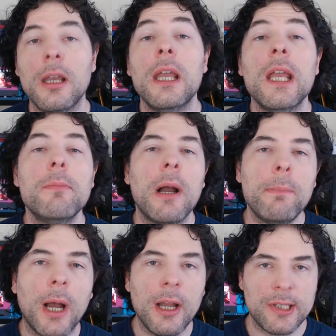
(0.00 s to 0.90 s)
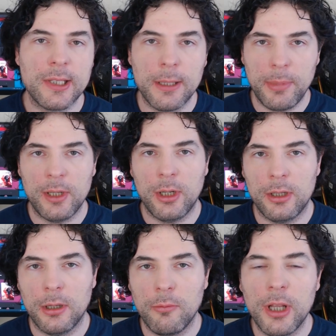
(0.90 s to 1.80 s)
In my personal
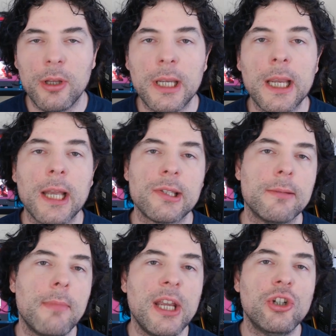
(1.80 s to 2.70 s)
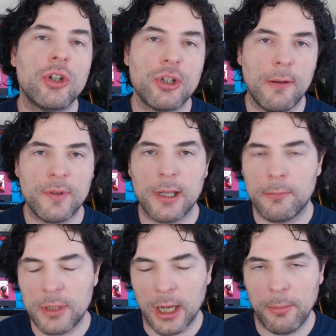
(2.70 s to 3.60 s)
opinion, we're looking at some major shifts
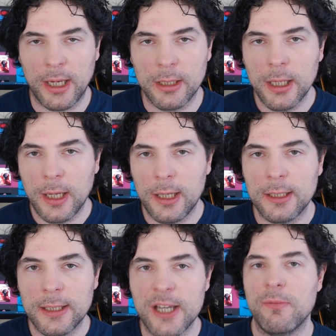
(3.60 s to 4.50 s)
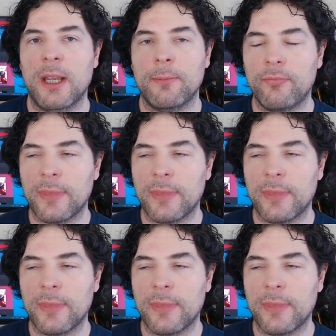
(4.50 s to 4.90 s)
upcoming in gaming.